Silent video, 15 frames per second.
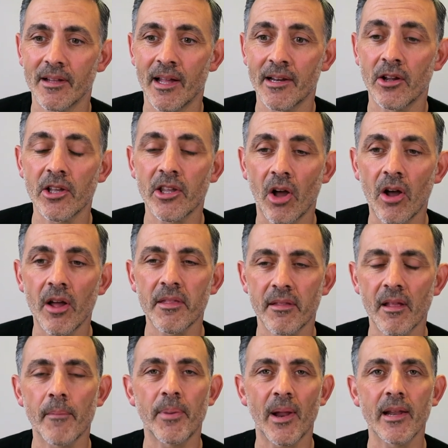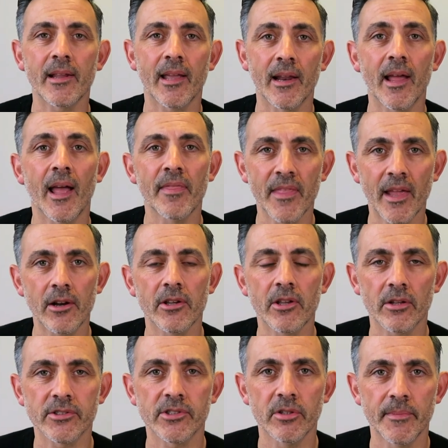and I, I started playing again and then I
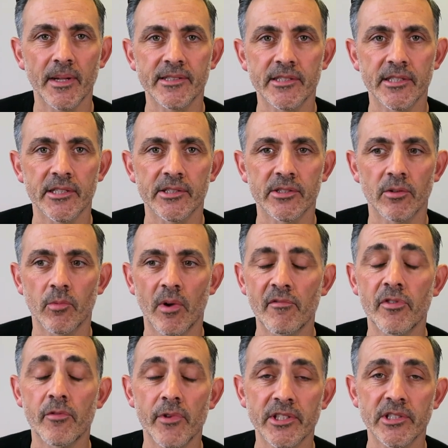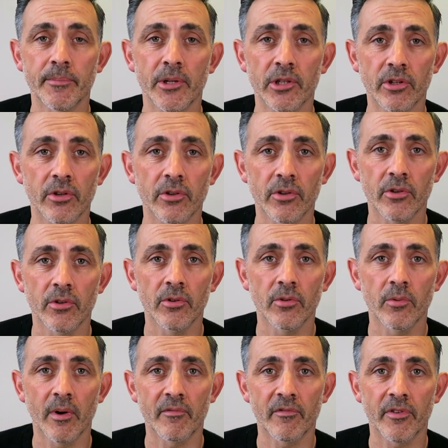got two messages, one from Richard McDougall,
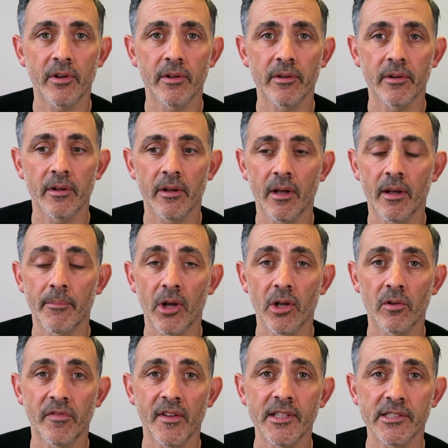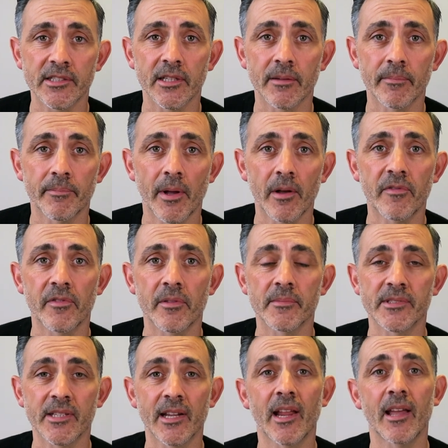one from uh, Michael Vincent, both of them
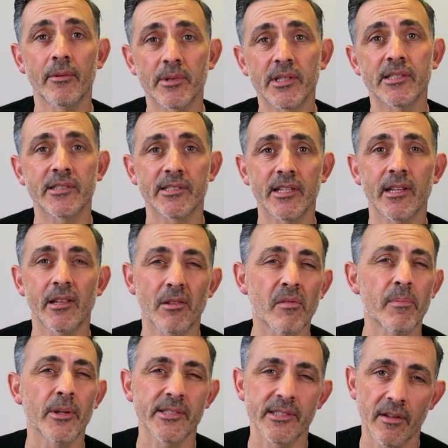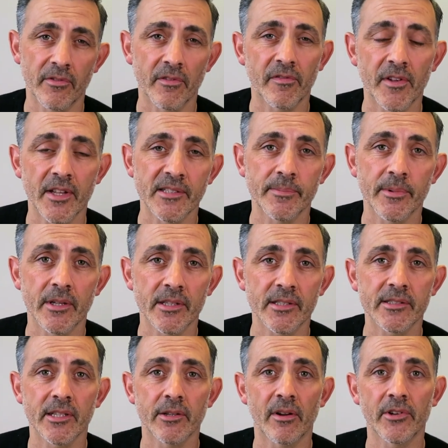saying, hey, we can see, because I was putting stuff on Facebook,
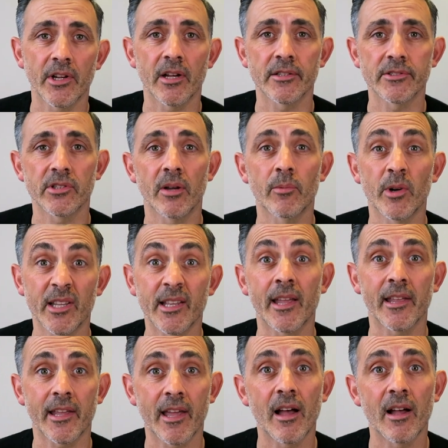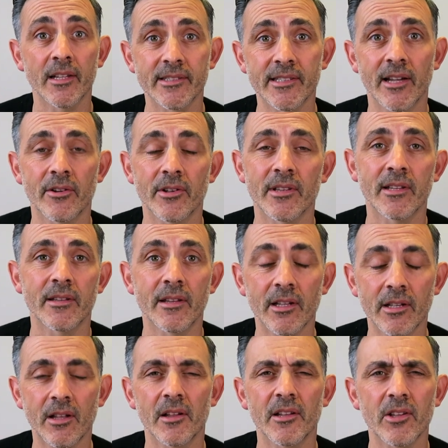see you're having a hard time, why don't you get your cards out? And they,
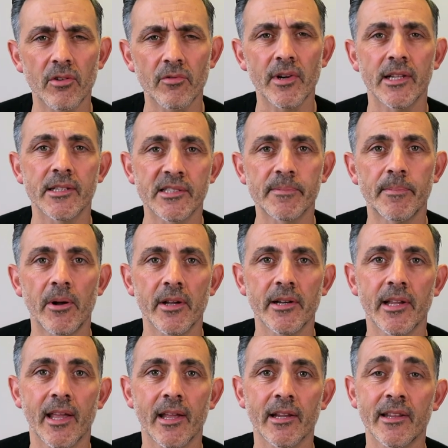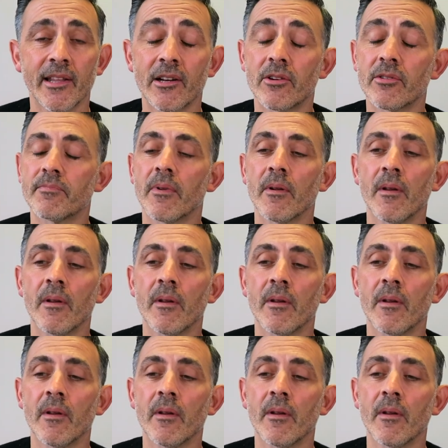I got really inspired again. And then I,